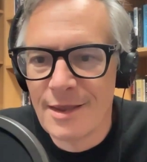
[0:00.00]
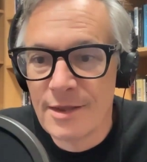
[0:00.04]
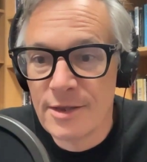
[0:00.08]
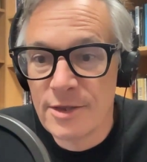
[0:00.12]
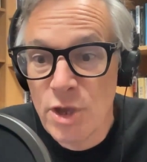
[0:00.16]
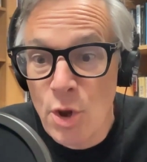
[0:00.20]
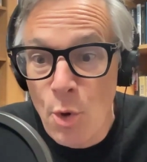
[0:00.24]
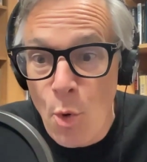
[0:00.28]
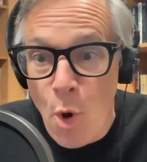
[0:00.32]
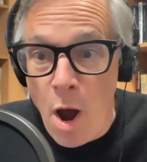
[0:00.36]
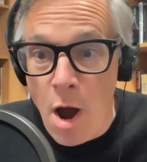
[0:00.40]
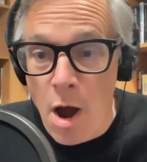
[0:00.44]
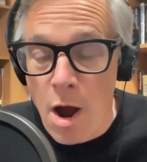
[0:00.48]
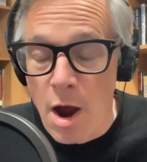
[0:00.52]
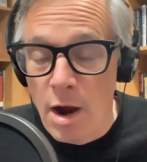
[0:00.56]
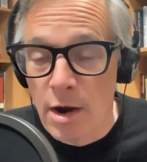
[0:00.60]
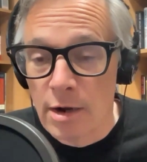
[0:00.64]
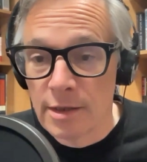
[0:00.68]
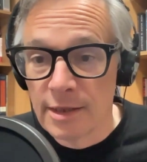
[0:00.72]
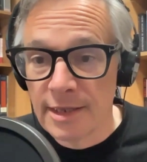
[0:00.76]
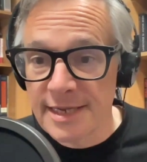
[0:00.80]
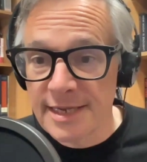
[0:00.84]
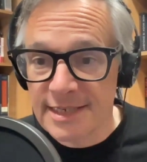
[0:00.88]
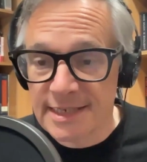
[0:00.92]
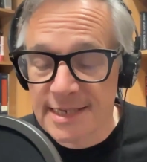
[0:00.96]
You are
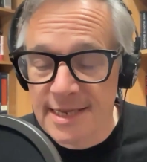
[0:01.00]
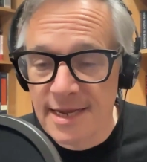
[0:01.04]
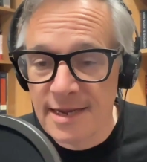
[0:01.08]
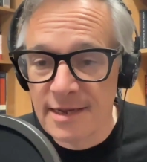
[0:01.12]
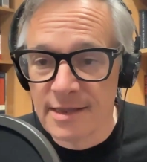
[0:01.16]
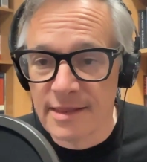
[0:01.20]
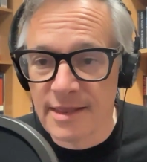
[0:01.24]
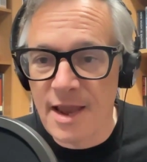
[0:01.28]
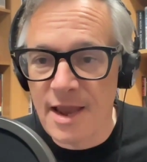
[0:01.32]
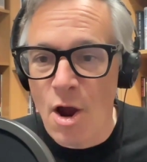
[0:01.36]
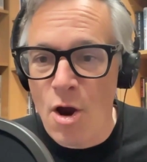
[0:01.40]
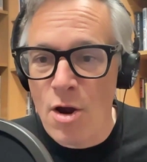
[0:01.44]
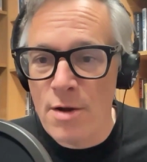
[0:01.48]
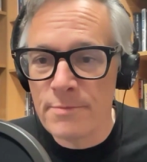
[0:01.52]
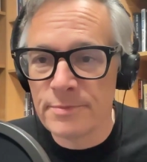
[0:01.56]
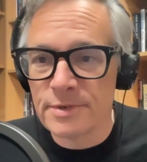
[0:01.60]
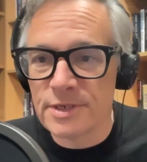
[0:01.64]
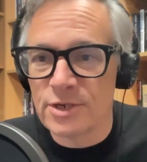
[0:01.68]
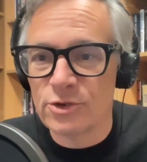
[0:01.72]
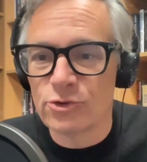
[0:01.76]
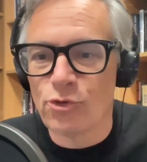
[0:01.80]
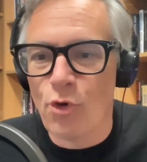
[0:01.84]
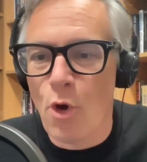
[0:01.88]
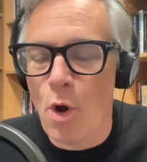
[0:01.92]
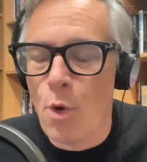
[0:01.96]
listening to the Arms
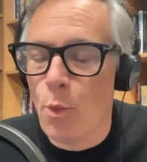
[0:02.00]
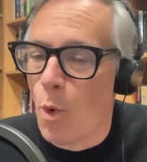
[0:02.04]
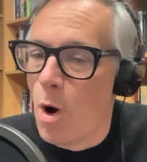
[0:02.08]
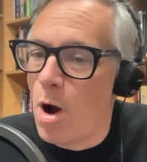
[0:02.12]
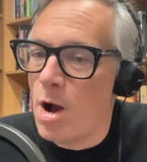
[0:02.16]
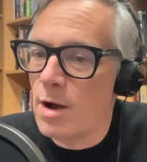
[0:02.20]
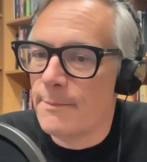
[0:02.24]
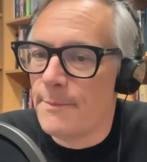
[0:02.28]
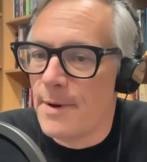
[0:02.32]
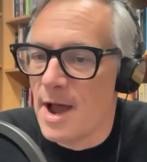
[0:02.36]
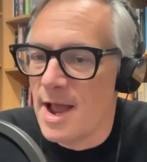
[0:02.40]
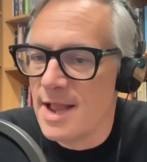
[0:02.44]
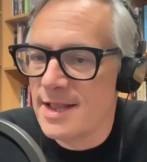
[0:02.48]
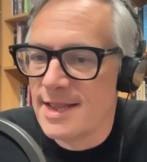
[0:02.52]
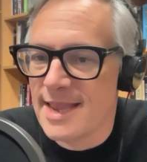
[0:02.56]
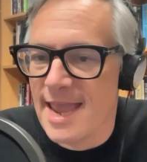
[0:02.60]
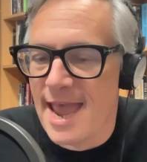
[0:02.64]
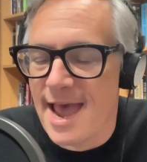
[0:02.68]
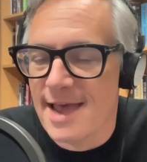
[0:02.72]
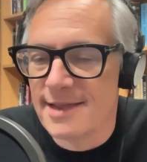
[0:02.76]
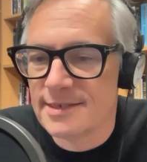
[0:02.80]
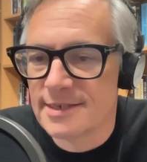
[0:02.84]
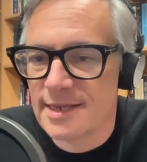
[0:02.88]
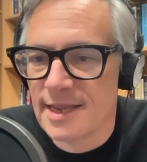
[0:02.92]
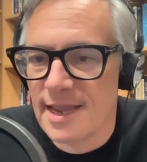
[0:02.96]
Control Wonk
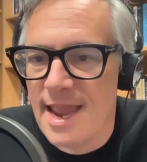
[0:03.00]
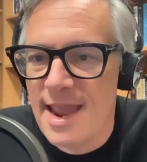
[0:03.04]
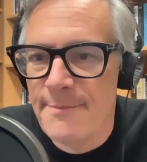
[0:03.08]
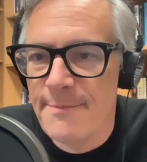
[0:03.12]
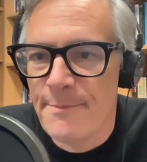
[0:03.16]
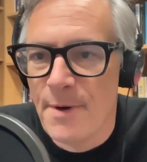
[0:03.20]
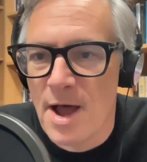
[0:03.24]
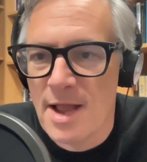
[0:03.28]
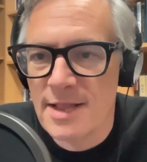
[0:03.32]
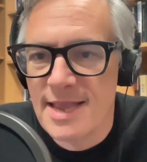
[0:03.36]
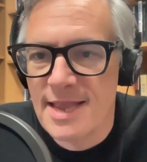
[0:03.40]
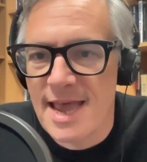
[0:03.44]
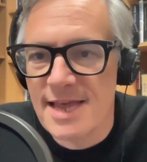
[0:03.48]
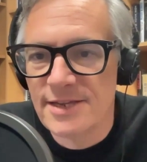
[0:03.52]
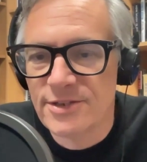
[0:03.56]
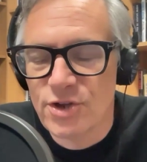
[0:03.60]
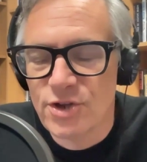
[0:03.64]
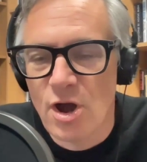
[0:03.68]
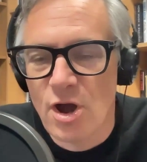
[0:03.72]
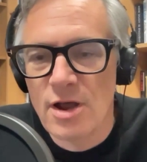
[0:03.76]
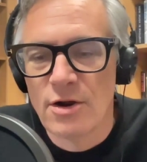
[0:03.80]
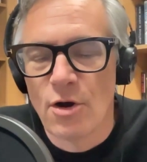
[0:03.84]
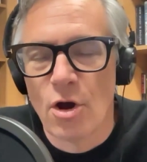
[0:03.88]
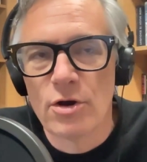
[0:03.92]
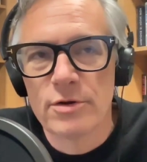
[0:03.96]
podcast, a podcast
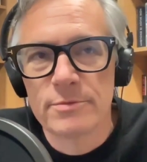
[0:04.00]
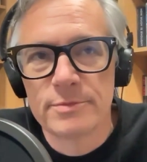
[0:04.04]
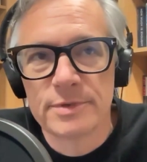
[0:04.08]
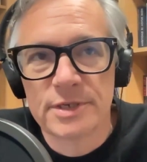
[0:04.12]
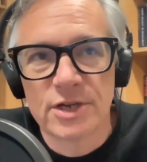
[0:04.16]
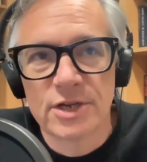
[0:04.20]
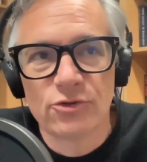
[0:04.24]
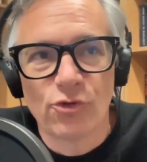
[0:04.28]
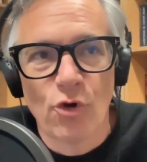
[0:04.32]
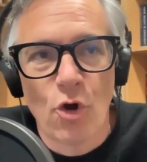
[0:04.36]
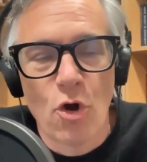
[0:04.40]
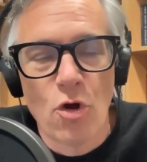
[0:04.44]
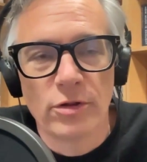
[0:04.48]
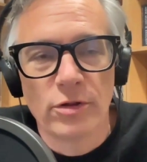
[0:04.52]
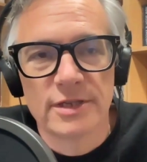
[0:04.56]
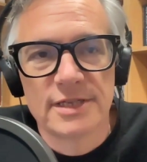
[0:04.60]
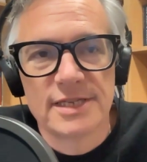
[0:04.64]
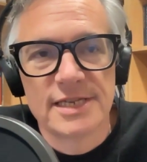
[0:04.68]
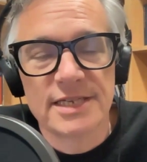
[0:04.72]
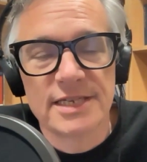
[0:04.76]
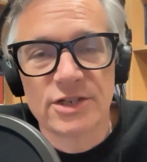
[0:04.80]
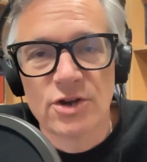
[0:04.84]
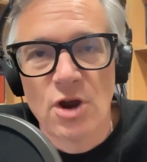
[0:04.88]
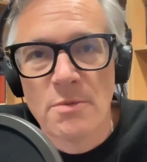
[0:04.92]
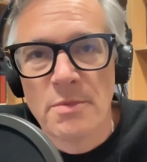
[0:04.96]
on arms control,
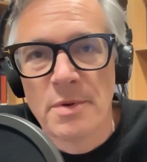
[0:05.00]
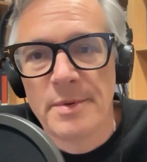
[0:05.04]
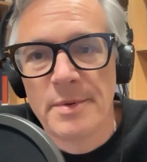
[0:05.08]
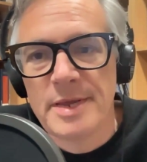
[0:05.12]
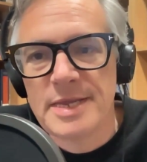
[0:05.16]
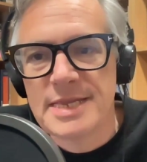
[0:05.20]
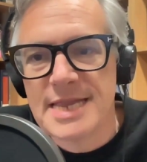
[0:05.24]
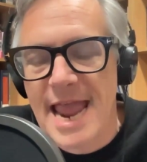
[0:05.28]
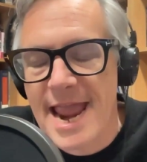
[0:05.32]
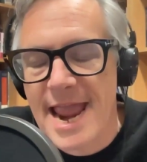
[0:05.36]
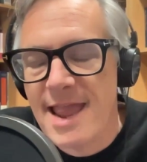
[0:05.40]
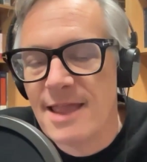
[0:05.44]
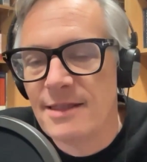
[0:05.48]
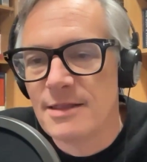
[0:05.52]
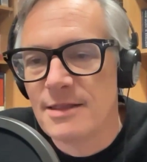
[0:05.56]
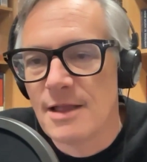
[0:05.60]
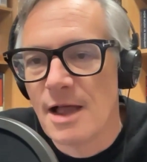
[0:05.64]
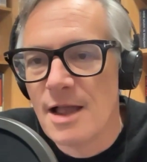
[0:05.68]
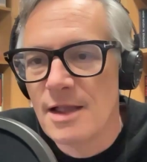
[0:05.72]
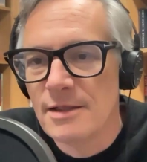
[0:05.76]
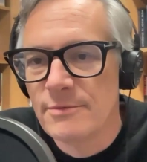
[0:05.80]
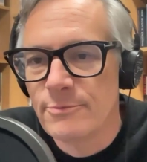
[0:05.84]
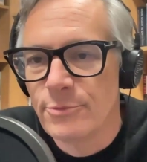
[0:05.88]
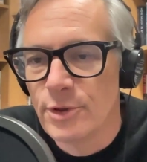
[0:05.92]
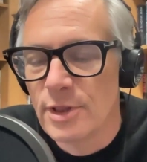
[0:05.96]
disarmament, and
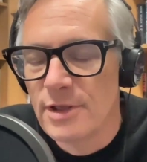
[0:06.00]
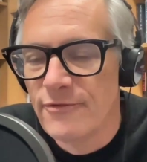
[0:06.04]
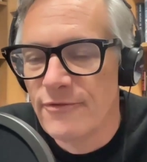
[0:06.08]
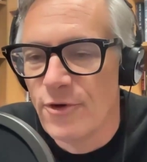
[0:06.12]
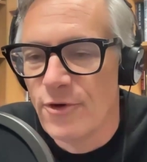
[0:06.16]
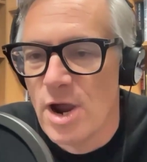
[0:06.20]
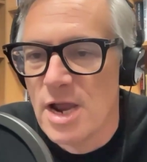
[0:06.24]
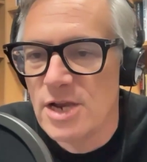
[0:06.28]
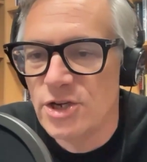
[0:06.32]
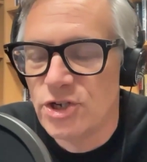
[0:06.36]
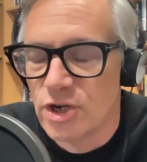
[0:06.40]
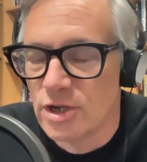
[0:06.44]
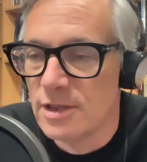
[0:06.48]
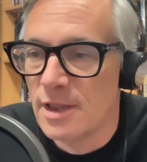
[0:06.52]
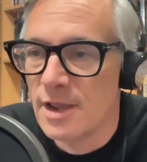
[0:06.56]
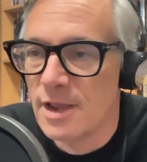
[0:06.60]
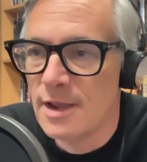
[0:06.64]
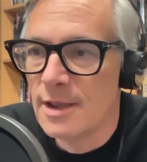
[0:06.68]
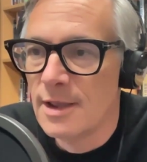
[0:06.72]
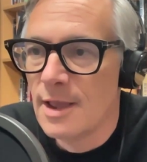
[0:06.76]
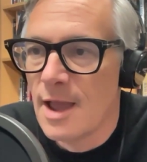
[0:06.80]
non-proliferation.